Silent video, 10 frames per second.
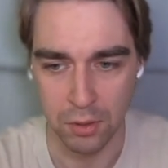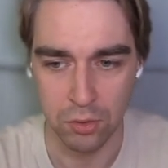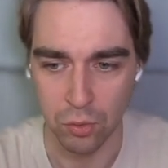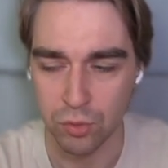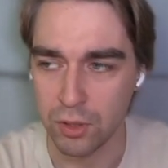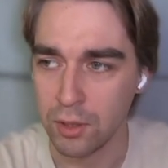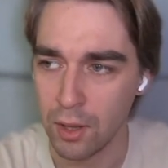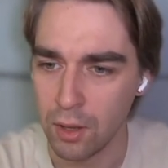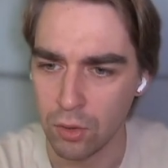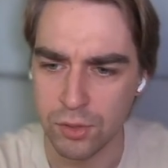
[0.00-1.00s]
I don't know,
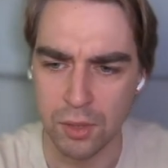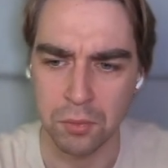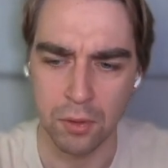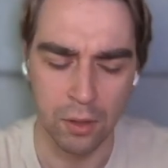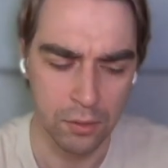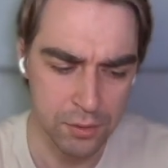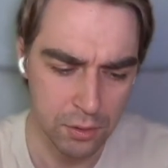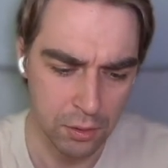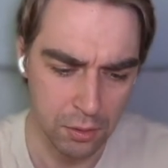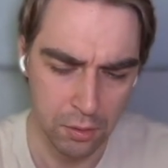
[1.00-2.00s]
decay or something
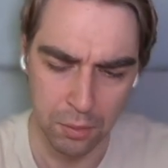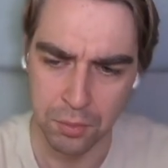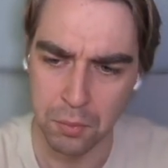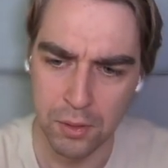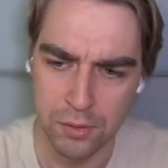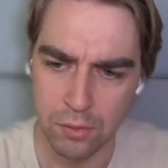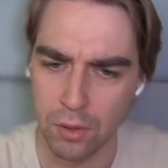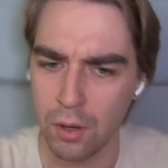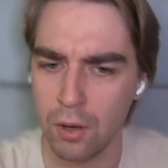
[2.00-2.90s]
else in the optimizer,